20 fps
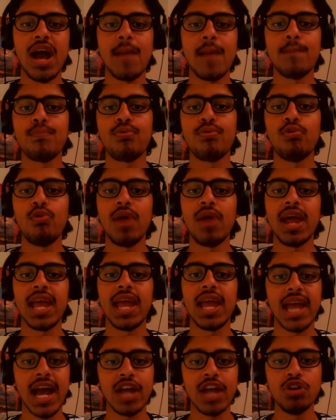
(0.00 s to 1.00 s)

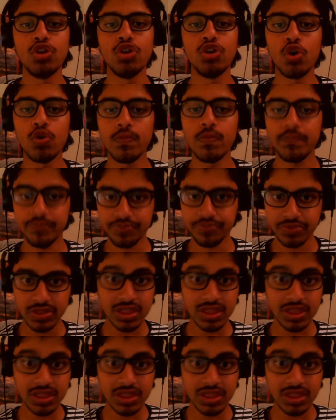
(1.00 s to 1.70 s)
pray, I know